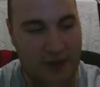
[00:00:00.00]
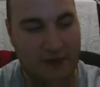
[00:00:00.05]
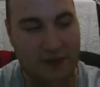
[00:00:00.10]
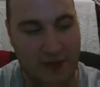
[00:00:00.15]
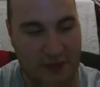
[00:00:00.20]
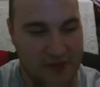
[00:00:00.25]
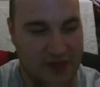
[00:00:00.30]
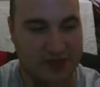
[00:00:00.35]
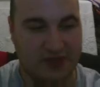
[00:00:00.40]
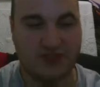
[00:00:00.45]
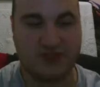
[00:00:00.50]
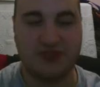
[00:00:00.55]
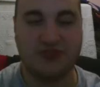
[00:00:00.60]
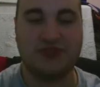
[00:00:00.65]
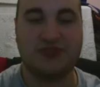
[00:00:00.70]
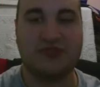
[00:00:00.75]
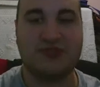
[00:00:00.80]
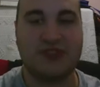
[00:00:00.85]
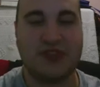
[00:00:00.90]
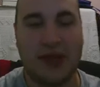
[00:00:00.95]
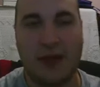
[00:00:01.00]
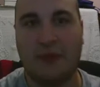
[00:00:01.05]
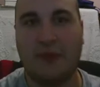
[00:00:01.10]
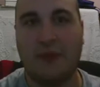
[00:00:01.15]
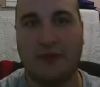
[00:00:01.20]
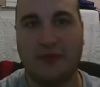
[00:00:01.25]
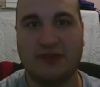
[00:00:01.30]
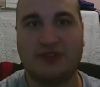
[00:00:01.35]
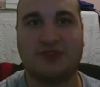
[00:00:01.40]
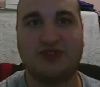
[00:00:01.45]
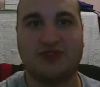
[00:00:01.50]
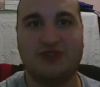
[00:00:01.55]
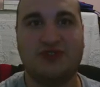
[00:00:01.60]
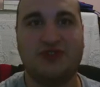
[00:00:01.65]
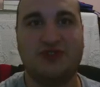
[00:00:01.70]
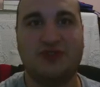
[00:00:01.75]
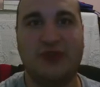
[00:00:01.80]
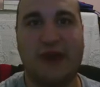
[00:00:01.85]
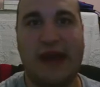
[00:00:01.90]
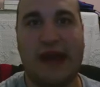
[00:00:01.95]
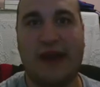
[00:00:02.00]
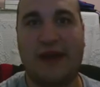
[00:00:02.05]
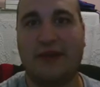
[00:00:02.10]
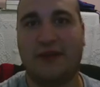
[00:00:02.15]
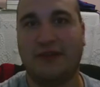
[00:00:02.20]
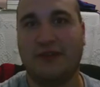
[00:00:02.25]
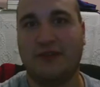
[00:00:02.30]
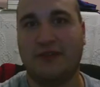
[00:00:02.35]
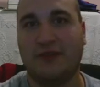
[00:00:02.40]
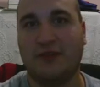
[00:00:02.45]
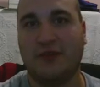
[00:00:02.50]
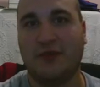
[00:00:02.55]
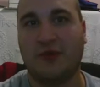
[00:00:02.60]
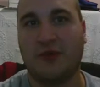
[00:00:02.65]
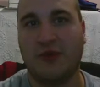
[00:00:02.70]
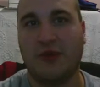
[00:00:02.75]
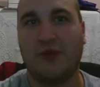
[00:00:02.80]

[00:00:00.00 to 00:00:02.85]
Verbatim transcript: I'm gonna miss you, and he's like, I'm gonna miss you too, Al, and you know, no,